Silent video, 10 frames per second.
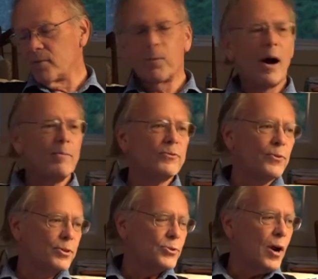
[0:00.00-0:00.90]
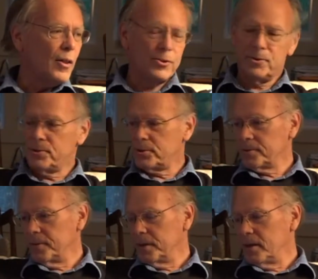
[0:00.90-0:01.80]
problems for astrologers.
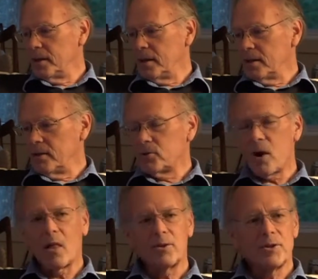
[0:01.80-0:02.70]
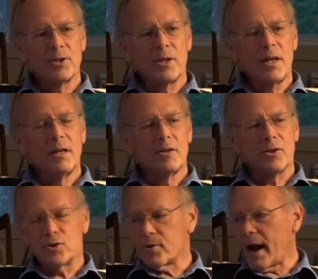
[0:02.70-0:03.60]
The astrologers needed to
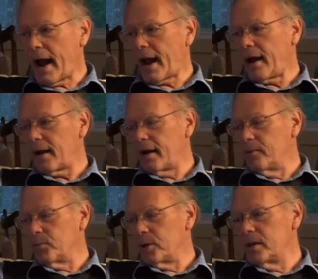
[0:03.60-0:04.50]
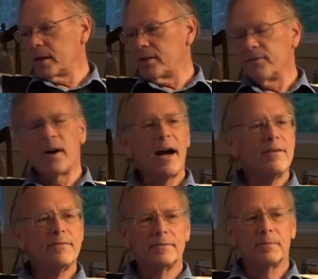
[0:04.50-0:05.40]
track and predict the
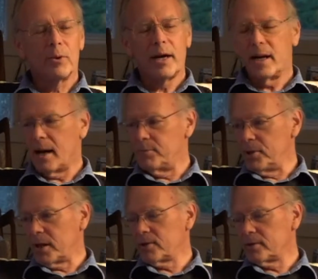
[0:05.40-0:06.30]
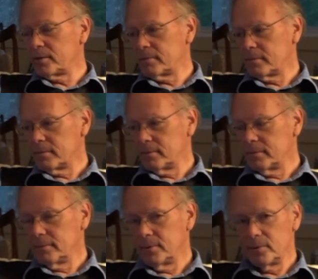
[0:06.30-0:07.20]
5 bright objects,
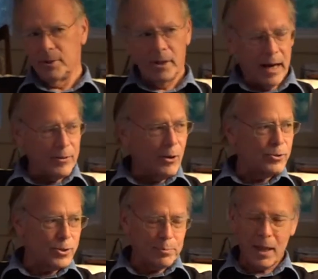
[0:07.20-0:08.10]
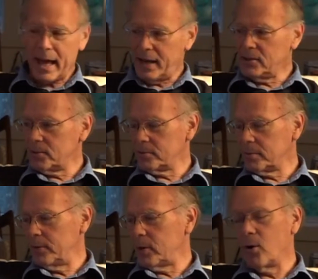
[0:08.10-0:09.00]
which we now know as the planets.
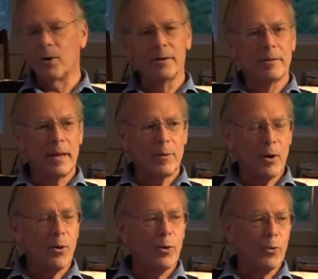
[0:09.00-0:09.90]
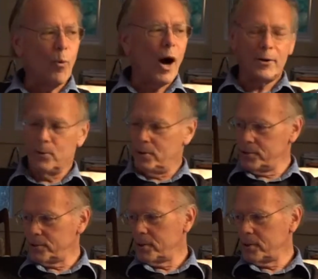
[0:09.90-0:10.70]
They were called the wanderers,